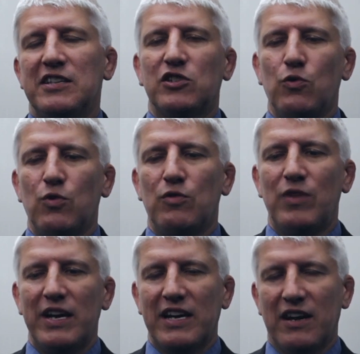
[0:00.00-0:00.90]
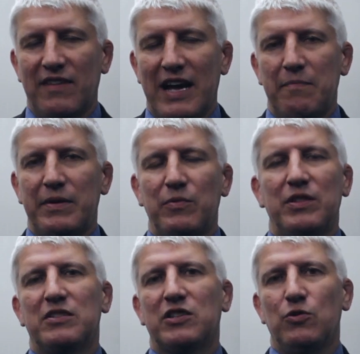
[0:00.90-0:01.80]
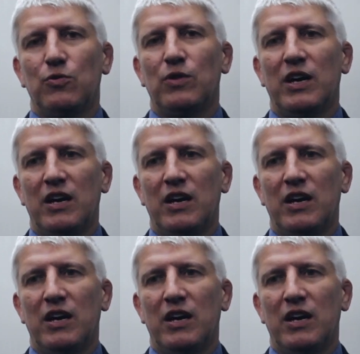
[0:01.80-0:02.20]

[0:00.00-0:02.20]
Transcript: in the school are really kind of happy with the school.